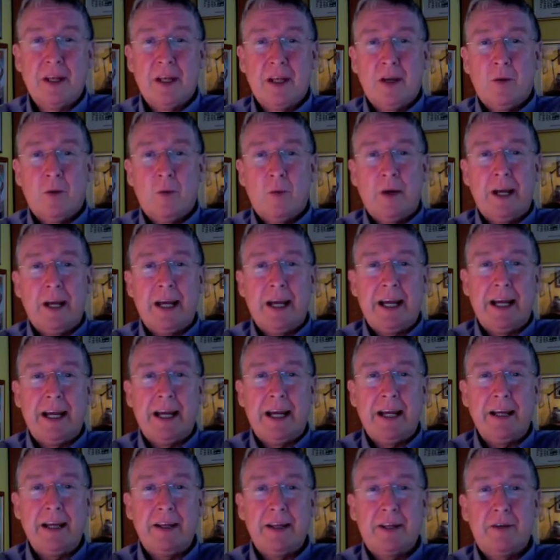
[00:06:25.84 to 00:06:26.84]

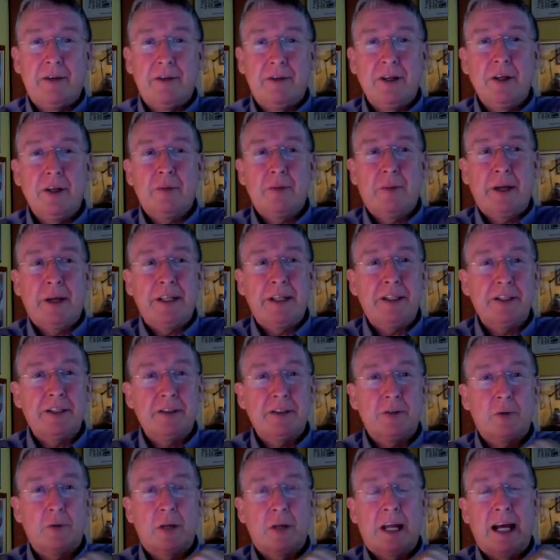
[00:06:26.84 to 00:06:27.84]
Where the renal
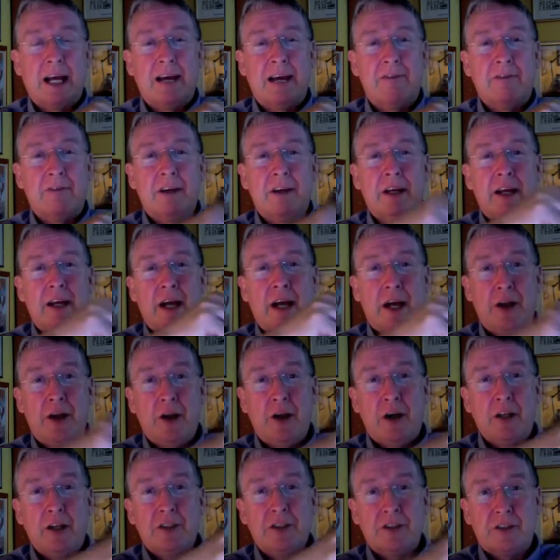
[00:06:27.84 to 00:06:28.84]
patient will have an
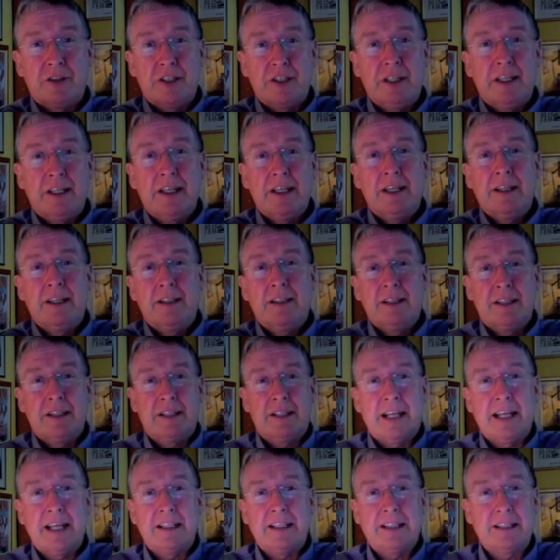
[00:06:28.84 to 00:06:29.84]
artery that
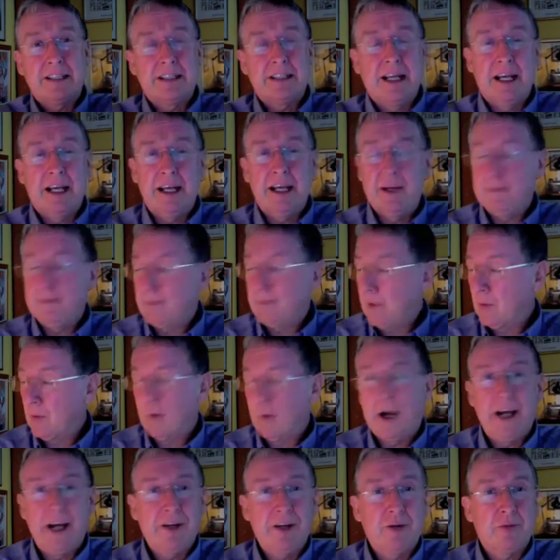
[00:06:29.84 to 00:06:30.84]
gets
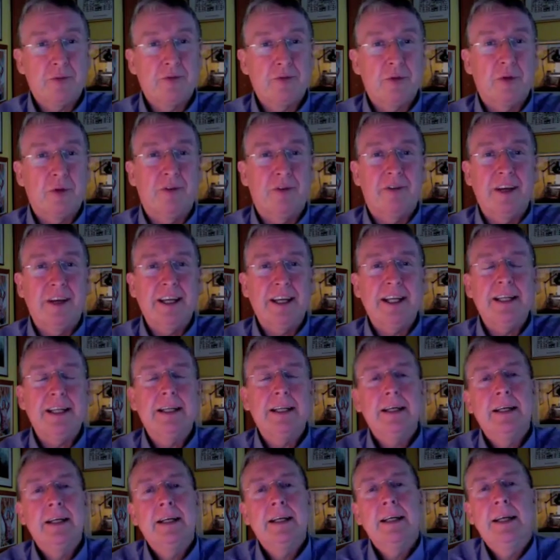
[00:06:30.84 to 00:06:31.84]
wired up to a vein
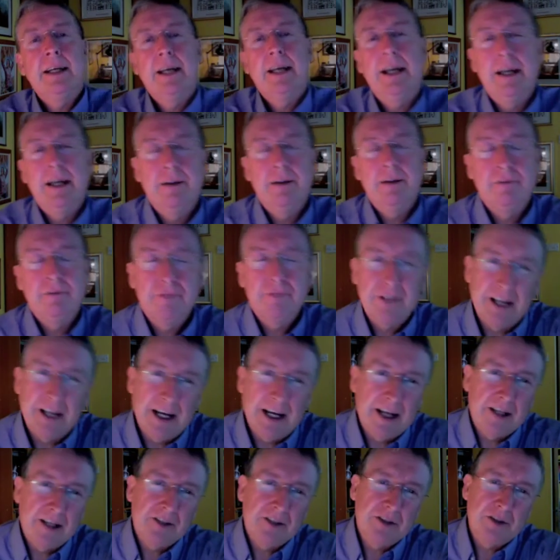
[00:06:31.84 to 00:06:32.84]
for
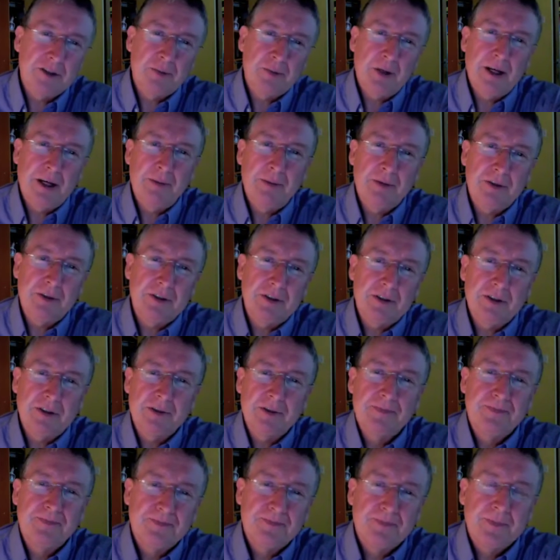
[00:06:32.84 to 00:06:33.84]
dialysis purposes.
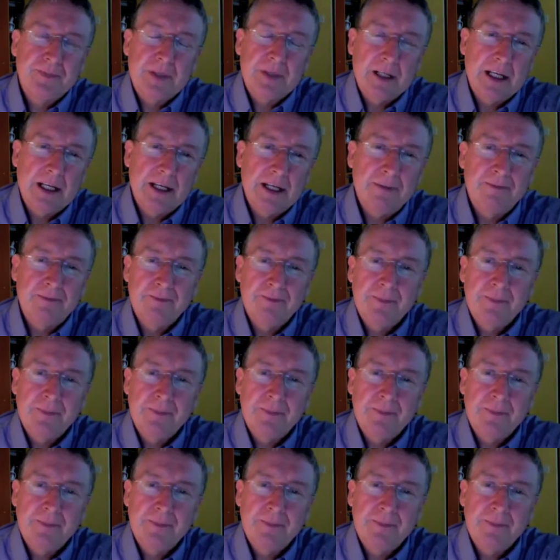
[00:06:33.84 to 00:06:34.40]
Yeah.